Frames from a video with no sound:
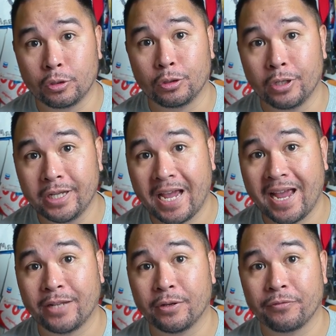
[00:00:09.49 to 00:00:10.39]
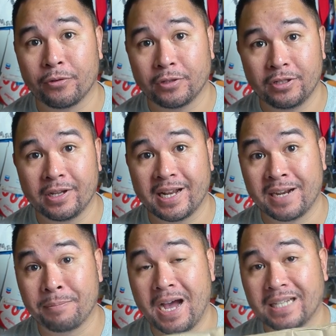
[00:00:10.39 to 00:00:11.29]
look at and do a first look at
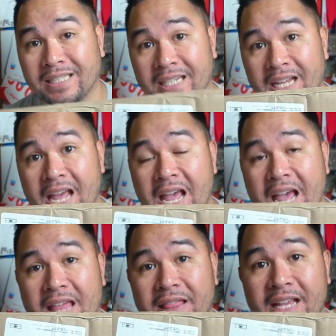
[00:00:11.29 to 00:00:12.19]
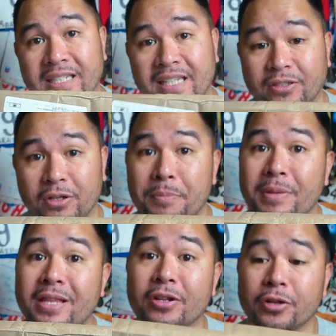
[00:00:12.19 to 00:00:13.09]
an unboxing. And this is going to
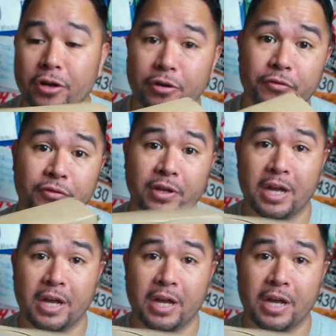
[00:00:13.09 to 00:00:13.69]
be the Nurvv.